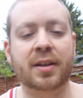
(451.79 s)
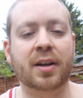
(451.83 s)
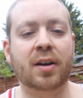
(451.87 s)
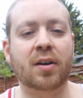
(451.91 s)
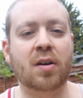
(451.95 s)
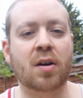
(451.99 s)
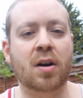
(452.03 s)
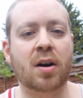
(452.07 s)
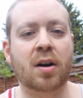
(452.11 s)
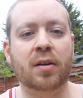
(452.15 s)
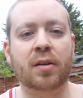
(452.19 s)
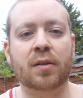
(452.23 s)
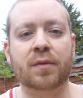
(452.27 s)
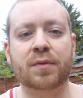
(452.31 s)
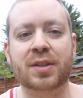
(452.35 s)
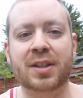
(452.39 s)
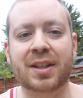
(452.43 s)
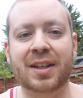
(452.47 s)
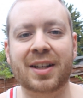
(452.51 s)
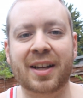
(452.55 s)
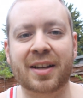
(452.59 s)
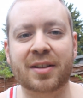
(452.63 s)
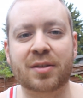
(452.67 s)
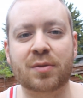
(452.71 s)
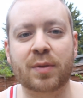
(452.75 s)
There are
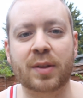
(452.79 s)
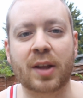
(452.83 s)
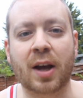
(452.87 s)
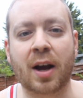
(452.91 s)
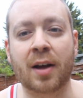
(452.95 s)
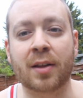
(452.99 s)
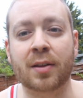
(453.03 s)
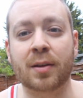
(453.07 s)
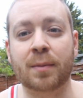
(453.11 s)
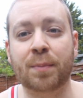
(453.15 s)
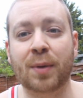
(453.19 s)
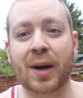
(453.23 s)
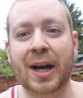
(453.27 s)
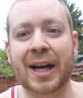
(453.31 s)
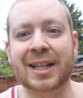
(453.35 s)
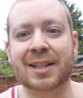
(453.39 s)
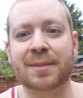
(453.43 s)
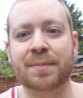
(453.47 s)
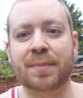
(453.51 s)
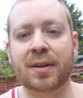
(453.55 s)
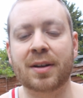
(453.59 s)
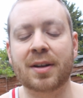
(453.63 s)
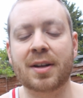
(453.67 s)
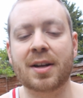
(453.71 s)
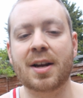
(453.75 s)
obviously links with other players,
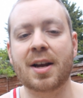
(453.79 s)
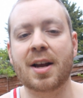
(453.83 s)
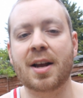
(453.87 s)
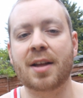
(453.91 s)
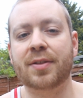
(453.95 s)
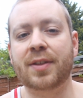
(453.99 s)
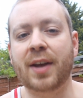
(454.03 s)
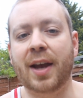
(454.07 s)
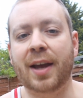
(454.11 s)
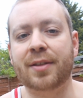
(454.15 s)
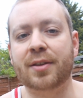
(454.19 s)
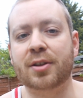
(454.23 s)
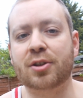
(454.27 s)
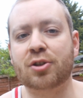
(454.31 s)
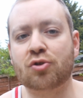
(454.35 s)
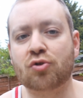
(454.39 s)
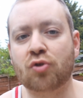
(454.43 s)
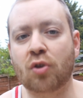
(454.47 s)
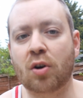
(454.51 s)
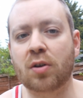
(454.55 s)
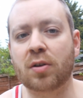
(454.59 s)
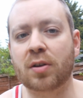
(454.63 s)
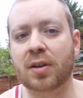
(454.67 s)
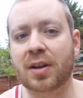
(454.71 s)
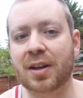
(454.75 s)
but they're the
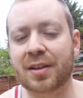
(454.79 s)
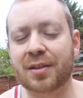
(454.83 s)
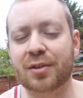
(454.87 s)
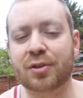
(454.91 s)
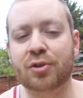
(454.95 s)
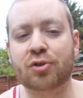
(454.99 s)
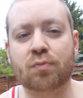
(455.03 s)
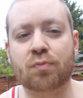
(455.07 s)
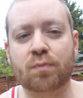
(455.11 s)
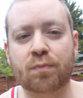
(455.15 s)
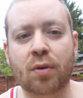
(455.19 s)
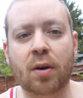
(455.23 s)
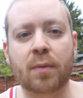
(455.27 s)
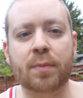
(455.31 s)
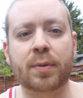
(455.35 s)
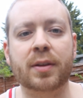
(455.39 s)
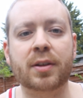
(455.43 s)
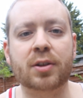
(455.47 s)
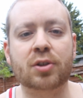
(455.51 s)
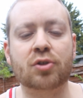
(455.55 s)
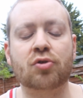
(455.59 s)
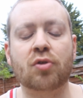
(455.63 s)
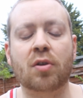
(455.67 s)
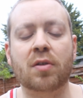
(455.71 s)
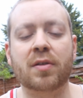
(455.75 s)
strong, probably the
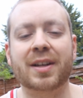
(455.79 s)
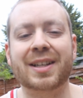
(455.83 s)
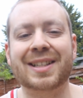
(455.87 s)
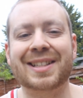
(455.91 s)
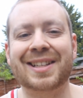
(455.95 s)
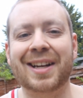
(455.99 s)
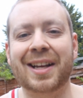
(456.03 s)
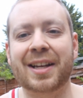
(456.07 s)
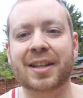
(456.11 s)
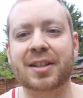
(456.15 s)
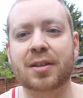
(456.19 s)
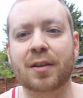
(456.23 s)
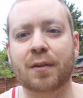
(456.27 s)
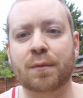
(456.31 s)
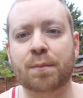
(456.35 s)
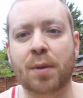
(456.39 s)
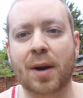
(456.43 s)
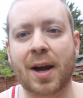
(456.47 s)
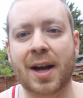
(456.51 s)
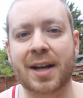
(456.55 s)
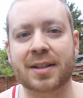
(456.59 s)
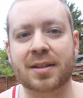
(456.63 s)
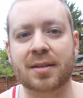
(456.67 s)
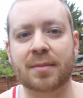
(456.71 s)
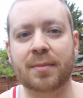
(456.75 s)
strongest links of
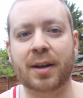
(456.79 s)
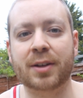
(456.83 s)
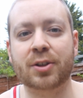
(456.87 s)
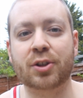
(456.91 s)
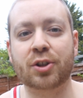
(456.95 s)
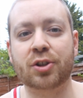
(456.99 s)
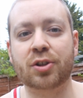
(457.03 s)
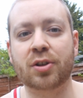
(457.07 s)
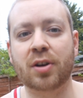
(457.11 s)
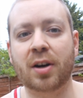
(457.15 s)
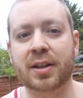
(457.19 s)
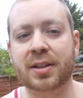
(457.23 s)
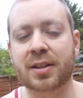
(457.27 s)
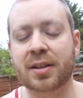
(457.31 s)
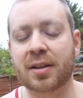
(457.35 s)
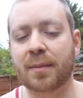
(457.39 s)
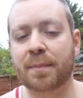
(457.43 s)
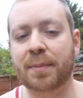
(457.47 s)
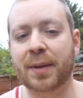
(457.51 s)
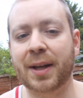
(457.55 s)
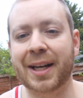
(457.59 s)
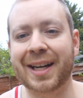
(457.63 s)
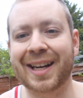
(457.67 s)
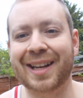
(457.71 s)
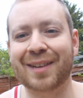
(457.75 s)
players that Manchester United are
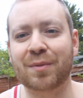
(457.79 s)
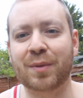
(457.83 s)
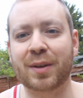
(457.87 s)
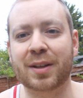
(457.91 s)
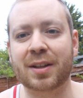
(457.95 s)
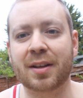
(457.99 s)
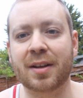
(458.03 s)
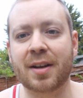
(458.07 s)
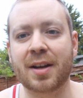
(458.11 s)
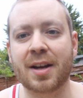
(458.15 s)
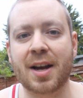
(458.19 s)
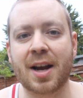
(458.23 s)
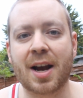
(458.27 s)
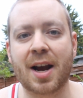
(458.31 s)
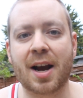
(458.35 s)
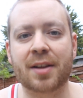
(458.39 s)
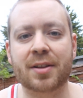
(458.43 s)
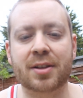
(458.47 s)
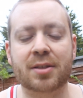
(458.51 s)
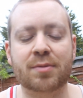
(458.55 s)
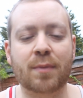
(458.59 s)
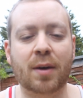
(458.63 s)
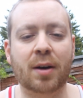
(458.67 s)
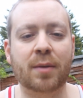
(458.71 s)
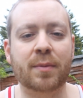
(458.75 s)
being linked with at
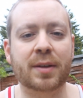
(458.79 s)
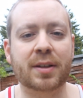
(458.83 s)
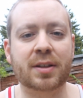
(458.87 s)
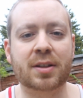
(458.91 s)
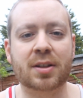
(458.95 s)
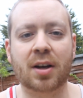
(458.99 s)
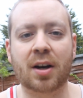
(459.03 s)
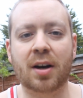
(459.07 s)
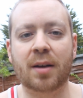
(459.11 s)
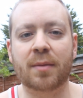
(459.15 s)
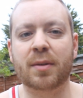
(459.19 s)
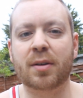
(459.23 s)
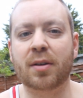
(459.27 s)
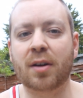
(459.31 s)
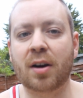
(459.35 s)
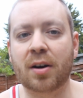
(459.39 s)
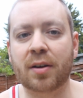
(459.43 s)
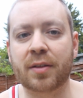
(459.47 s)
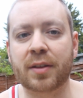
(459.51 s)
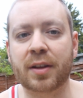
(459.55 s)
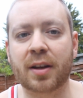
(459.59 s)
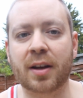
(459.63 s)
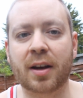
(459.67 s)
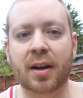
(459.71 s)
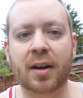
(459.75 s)
this moment in time. There
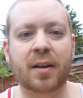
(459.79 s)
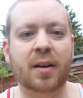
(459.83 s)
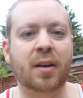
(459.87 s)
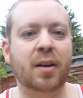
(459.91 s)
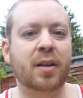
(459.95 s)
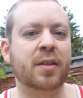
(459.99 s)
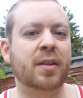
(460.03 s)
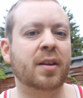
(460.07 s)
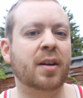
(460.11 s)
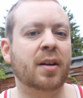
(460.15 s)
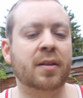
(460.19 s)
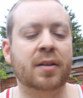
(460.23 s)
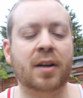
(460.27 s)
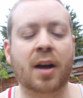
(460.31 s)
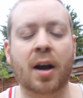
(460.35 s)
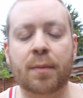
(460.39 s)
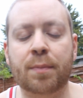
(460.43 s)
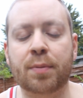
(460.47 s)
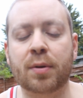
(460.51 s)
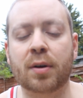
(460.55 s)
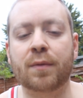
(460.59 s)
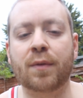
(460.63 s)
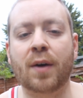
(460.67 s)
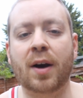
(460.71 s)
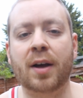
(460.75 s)
are the, a
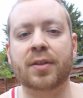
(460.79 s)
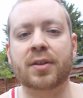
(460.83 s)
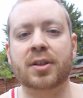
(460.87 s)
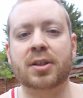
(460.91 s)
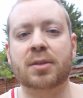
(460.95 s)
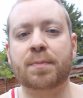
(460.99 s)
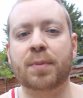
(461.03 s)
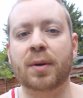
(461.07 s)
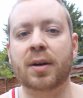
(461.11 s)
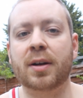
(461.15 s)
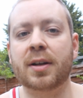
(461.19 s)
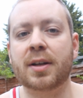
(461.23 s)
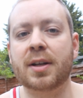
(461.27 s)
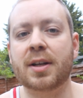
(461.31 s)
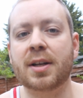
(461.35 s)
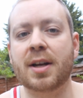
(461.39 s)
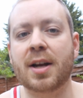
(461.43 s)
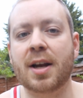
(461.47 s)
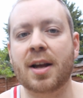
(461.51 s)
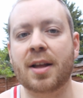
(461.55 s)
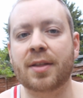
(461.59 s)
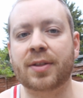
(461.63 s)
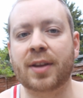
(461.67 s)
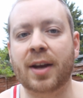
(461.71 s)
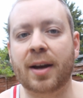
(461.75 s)
couple of others, but
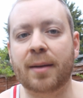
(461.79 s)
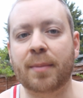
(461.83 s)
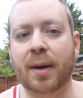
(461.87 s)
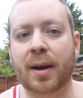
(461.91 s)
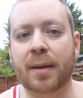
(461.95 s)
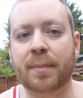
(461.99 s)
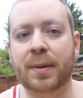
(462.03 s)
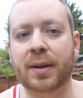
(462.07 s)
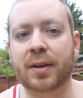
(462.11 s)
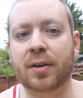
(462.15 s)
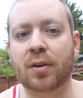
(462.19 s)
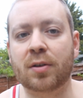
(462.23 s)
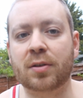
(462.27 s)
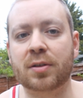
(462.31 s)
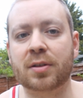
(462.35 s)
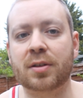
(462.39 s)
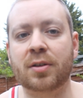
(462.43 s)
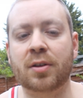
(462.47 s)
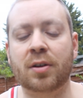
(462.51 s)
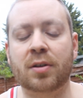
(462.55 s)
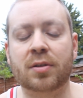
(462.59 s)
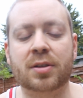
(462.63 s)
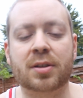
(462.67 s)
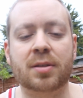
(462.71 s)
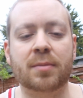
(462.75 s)
they're maybe not,
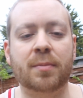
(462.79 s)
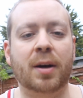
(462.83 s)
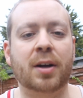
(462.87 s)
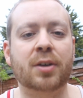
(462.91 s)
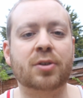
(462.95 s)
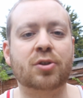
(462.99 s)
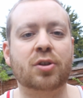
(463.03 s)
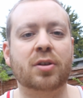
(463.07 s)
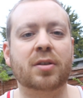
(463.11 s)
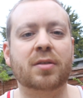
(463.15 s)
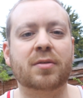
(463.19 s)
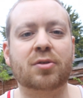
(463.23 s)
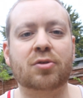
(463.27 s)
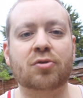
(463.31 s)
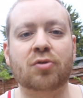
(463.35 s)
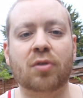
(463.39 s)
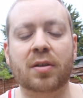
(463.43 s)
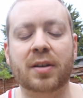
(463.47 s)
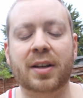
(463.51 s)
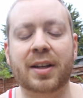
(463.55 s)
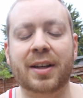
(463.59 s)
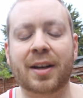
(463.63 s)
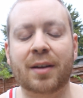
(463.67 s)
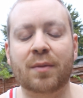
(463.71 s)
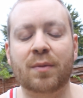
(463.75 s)
not so much
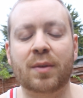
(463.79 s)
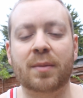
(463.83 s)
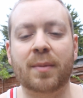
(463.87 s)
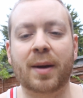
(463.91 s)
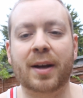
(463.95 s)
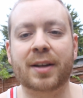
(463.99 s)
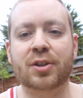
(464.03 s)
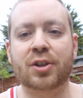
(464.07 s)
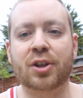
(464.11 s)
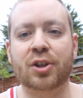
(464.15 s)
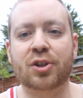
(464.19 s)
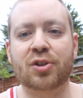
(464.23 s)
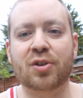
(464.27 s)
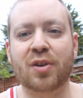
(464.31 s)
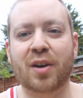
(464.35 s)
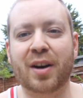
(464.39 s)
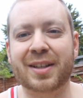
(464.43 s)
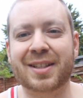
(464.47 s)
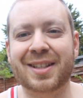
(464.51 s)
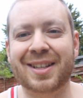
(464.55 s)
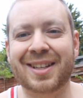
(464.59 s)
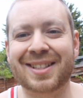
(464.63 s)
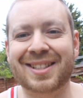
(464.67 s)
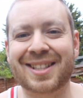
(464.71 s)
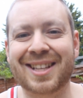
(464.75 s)
strongly linked with Manchester
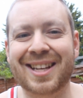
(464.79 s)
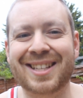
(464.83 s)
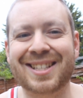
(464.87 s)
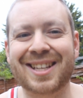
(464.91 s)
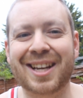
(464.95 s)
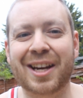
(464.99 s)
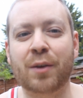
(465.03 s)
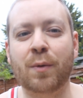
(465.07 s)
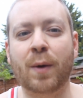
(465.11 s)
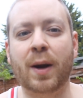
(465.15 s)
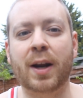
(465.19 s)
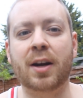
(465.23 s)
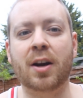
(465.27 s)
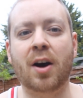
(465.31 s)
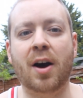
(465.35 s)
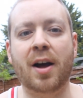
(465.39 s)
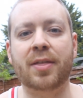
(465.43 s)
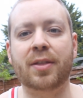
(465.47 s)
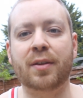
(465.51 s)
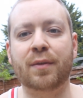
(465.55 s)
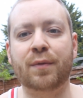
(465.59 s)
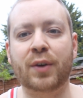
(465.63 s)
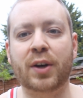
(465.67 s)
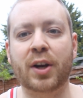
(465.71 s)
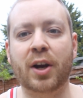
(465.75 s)
United as these. Anyway,
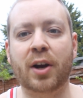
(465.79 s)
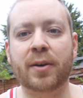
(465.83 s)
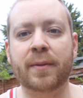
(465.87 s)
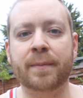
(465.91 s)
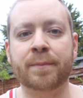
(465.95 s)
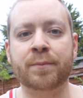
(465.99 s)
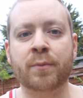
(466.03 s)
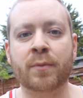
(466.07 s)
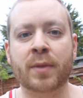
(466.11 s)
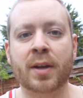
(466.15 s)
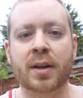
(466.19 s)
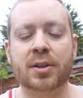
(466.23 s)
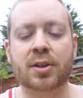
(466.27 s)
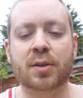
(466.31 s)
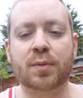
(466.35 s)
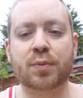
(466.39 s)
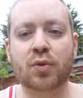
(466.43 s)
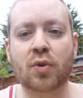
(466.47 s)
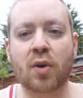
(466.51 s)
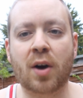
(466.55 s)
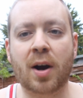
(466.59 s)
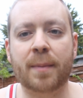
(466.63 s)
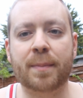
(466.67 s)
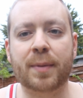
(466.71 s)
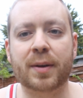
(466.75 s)
like the video,
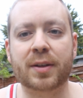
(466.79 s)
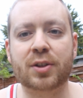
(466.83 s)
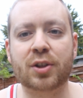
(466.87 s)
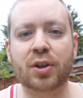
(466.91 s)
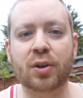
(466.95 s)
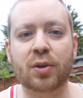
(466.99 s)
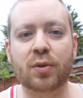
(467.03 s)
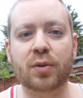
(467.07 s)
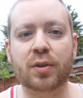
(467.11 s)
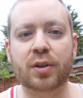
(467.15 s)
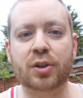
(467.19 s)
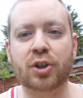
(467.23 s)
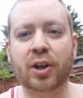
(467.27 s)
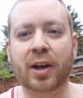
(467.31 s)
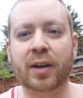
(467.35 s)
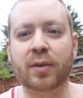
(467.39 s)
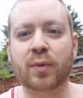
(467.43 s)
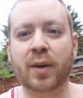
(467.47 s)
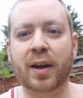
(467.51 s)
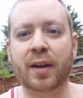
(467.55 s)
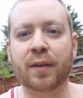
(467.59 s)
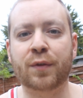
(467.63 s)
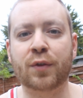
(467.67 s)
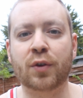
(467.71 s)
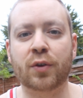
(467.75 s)
Subscribe to the channel
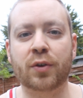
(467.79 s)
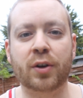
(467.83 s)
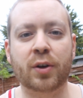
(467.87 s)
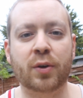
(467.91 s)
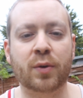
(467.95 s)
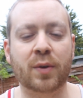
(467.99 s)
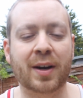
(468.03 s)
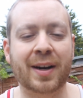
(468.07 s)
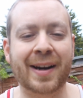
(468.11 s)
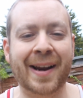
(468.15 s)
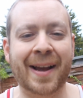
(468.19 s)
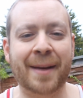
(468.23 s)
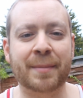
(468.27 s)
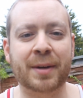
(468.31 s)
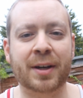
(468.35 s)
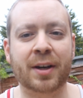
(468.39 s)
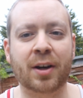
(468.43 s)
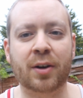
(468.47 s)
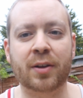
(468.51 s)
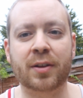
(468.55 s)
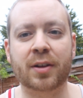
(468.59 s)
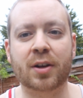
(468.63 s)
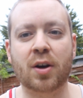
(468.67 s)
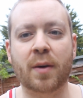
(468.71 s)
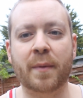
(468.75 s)
if you're new and let me
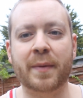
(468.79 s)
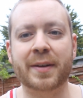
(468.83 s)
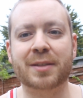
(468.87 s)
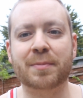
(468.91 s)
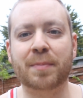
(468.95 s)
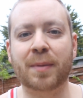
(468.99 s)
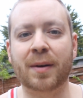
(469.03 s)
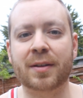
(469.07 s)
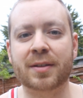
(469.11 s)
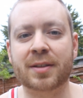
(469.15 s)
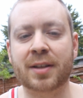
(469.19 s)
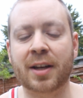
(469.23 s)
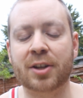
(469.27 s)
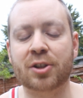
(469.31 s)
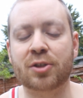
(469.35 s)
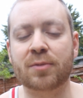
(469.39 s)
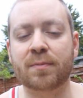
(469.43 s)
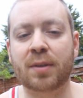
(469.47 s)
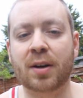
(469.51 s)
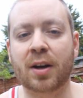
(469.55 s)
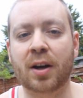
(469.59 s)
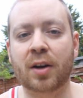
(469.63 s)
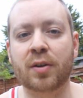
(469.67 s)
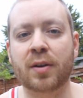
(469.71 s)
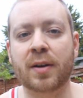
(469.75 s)
know in the comments section
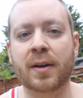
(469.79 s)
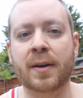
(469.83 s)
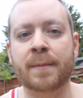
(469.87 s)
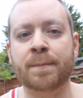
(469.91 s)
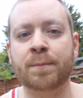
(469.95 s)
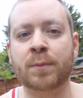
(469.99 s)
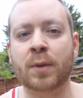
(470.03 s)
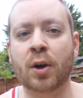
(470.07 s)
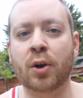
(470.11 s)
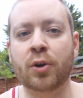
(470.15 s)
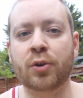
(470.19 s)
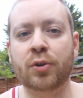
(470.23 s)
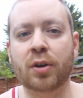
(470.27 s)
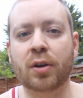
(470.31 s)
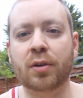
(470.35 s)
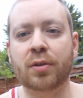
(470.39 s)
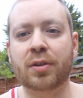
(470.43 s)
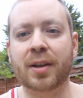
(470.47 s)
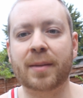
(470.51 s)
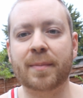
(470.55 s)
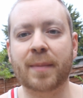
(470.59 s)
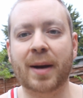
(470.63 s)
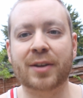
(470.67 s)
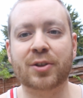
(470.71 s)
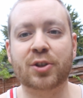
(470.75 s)
below who you
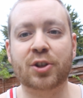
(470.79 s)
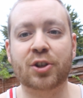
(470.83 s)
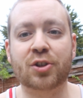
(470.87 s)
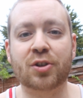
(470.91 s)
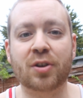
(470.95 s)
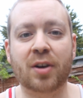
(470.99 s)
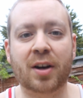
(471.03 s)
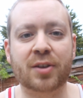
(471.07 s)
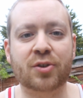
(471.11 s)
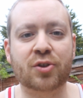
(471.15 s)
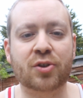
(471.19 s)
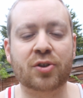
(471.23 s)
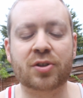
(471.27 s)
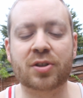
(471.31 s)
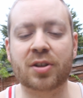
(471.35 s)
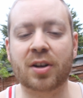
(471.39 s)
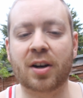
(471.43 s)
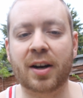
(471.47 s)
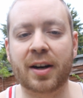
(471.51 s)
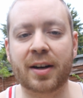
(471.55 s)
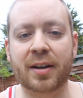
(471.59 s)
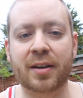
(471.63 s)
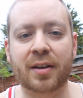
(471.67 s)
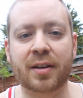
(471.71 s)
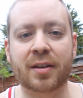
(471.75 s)
think Manchester United should
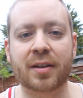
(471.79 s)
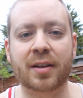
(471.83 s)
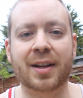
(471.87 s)
sign.